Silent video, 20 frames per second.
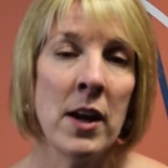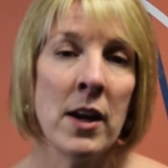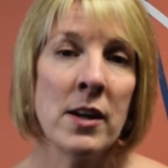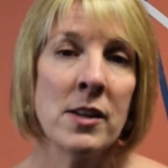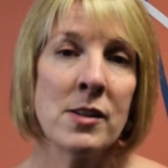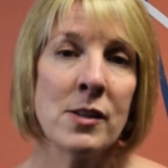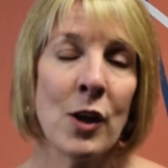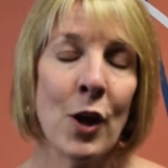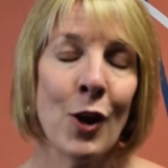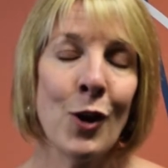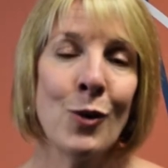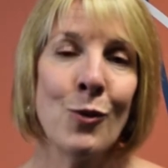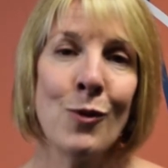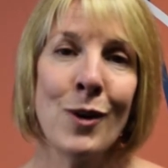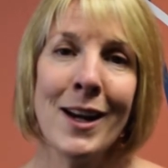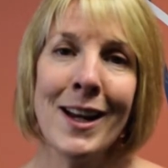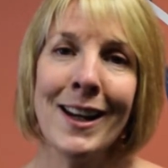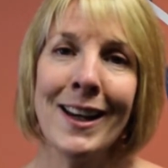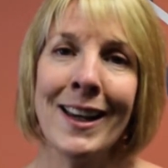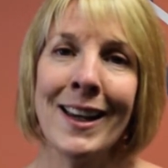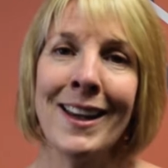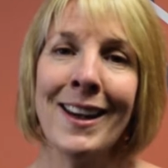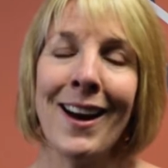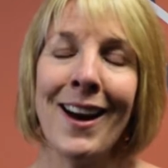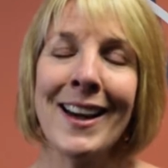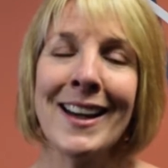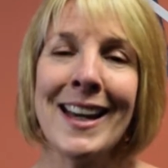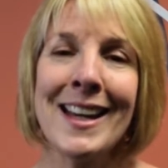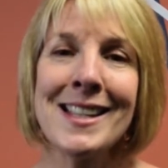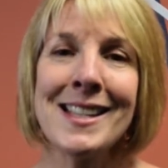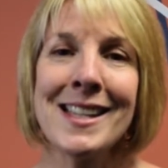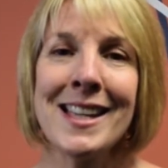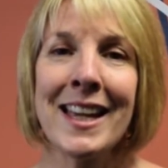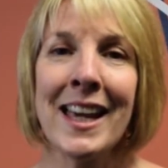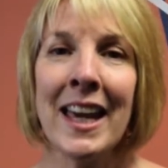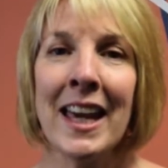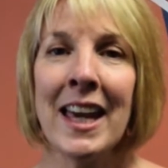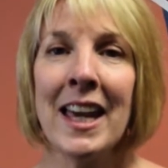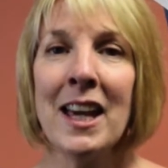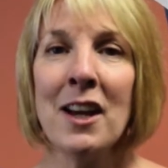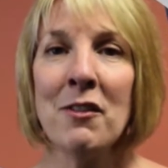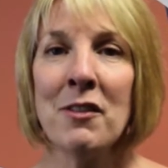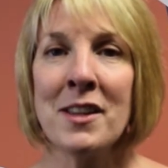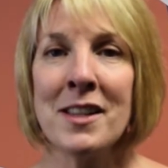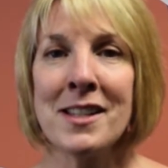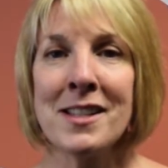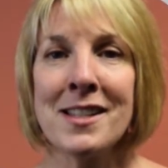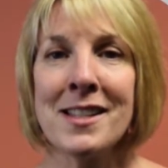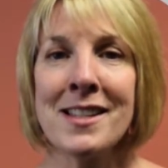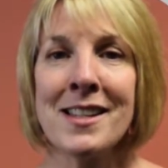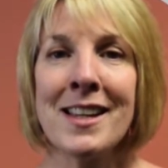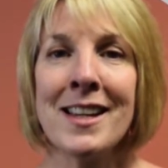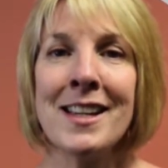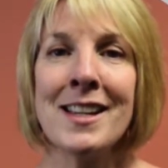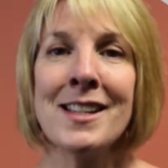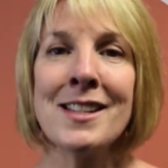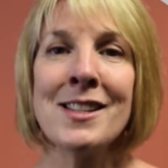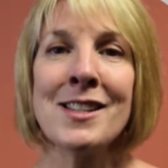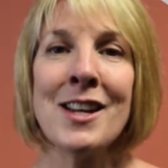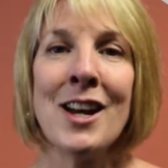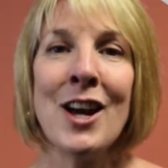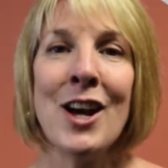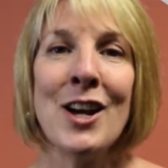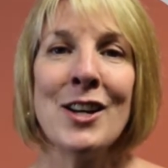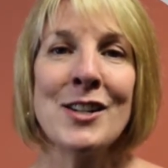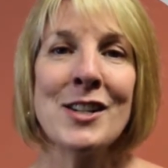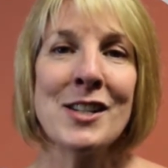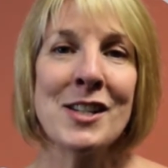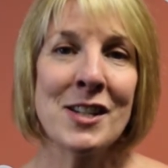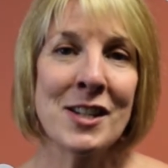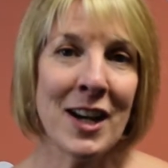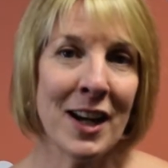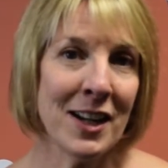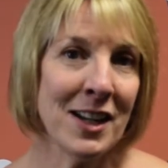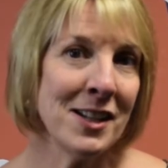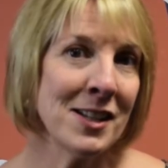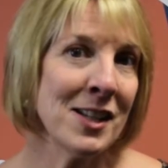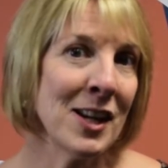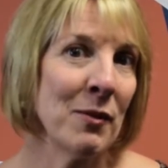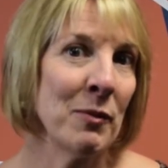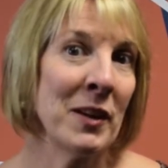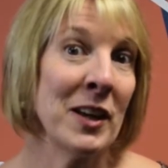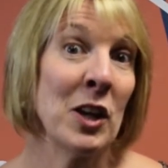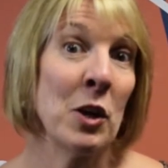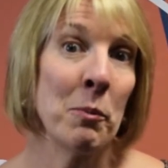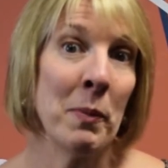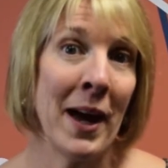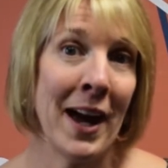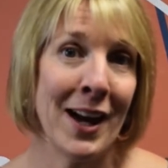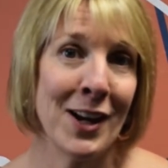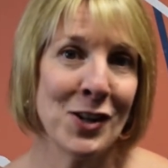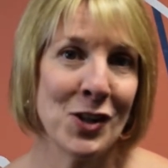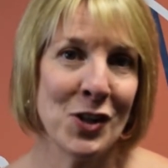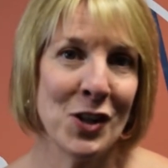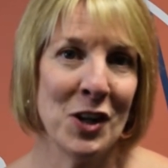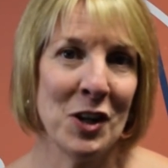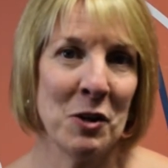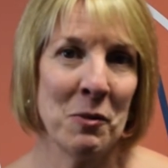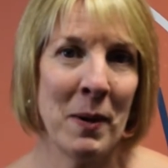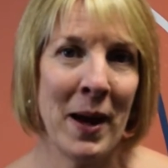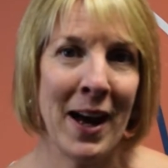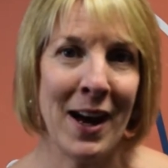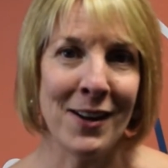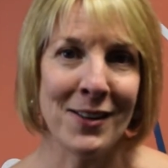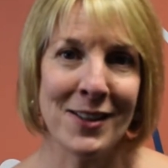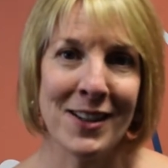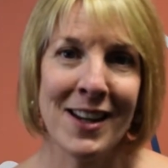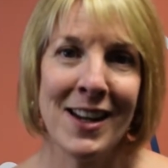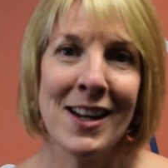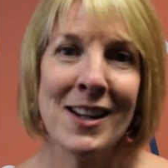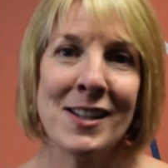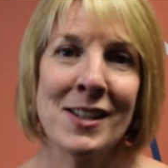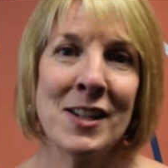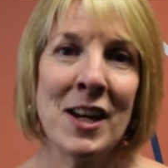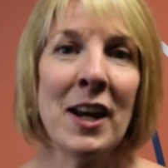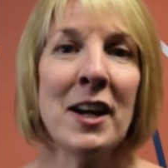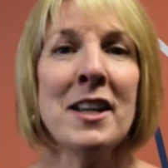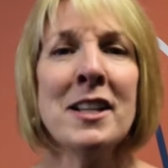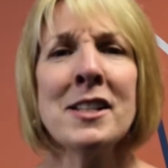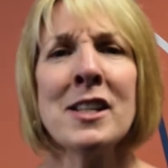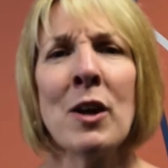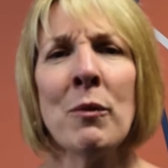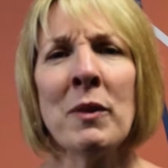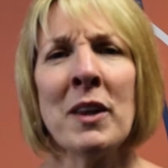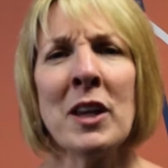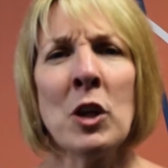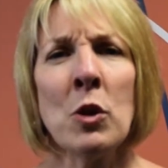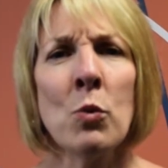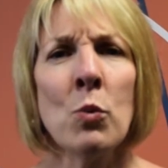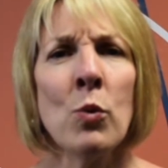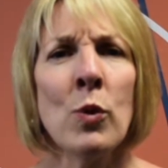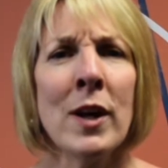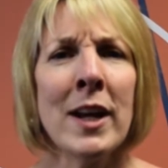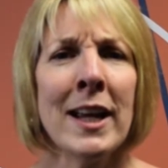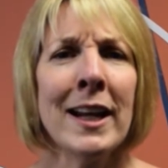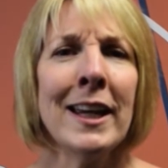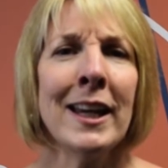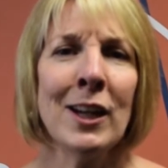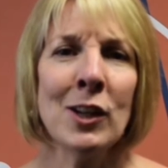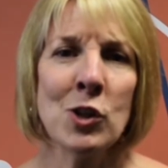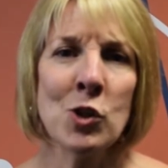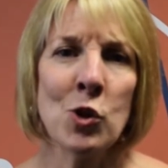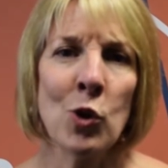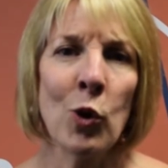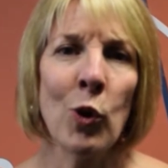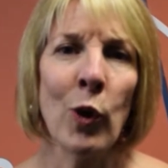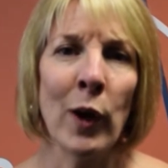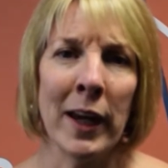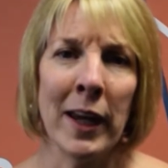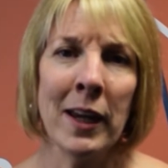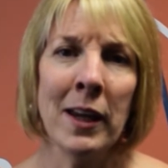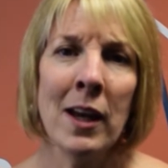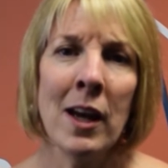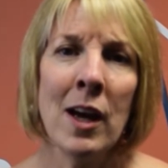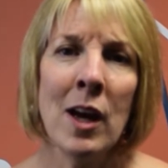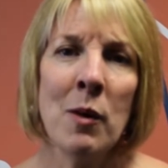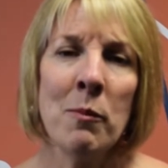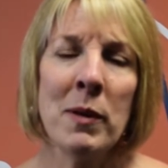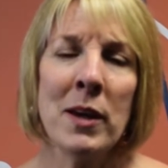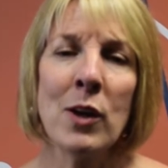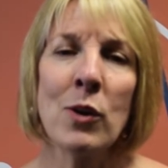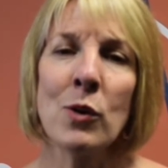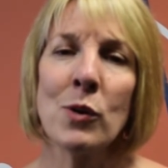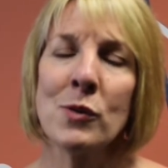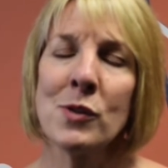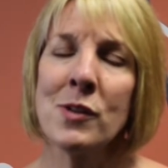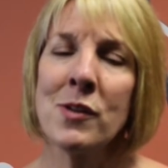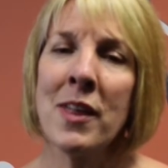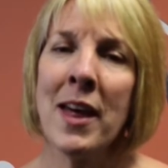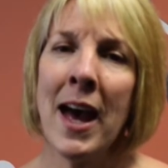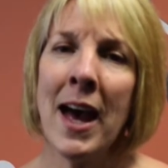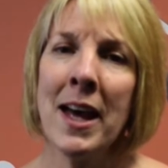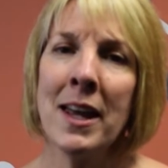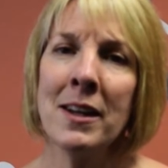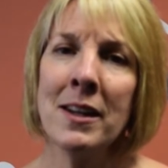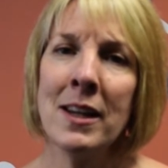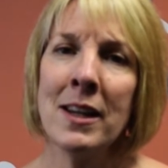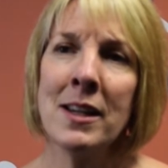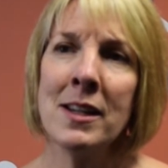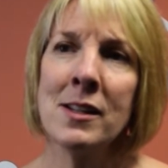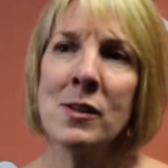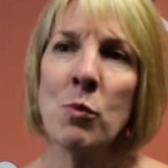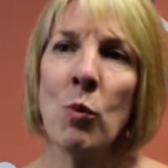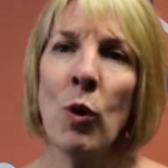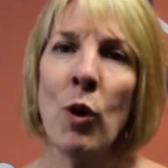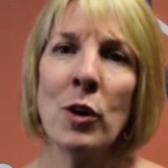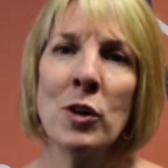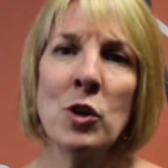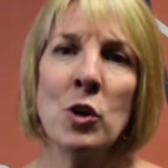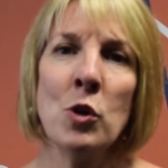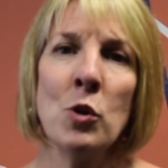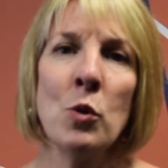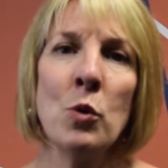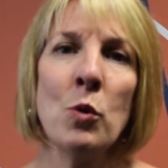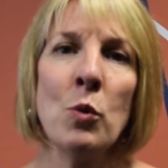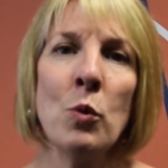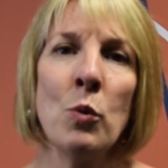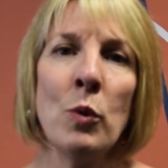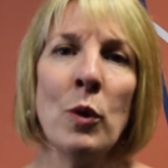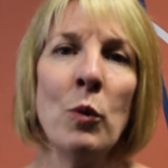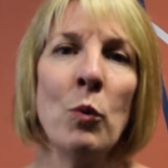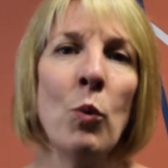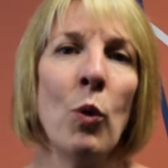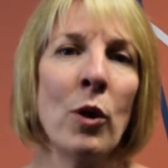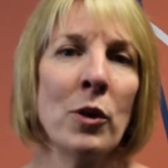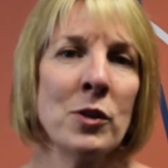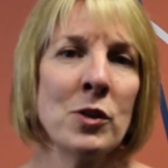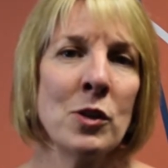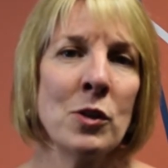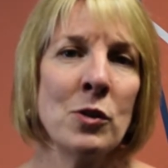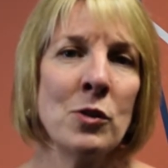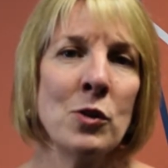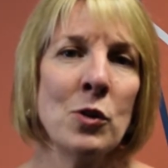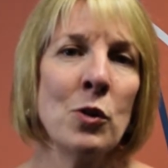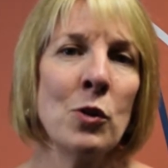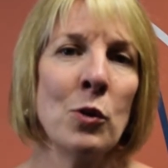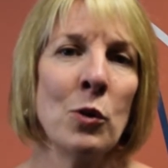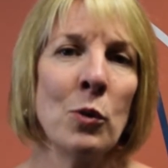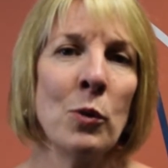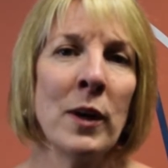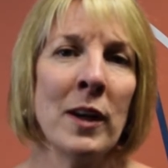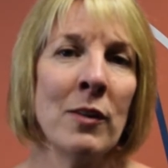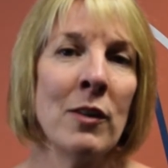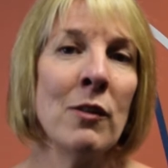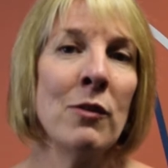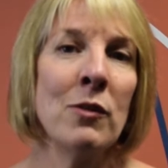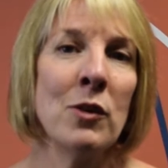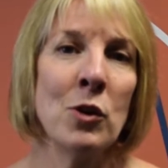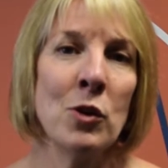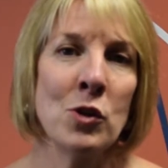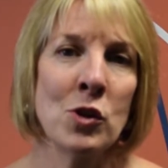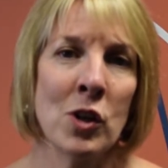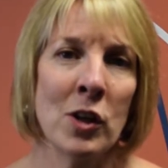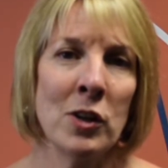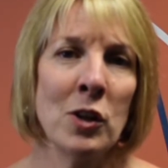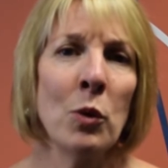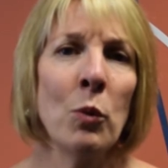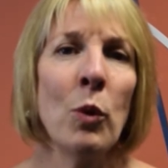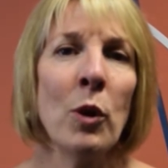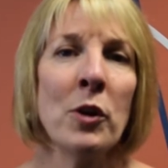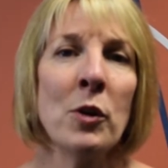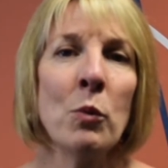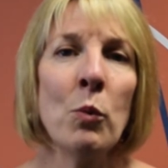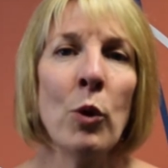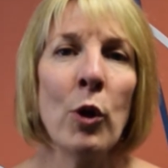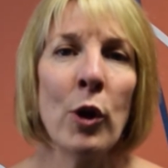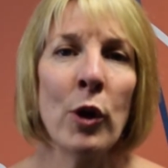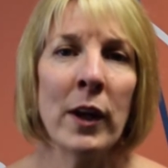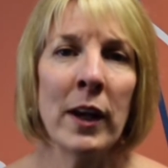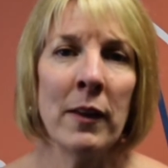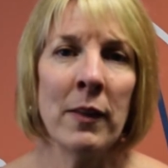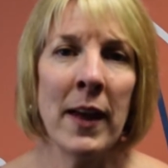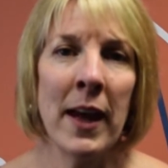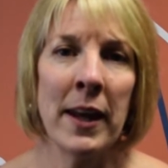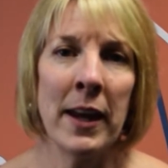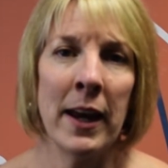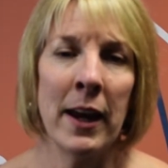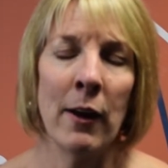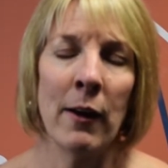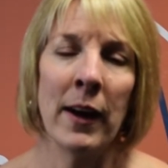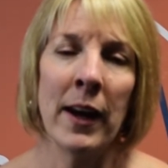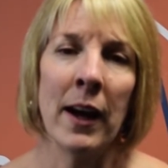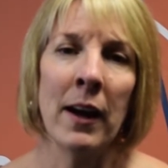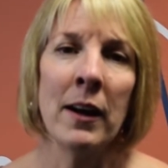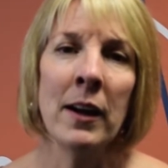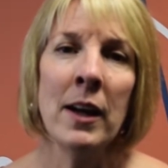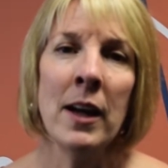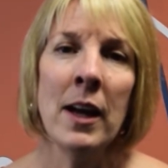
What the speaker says: So really, I guess the key of this is to study something you're passionate about. Study something you really enjoy, because that is what you will want to do in the future. You'll want to work in that area.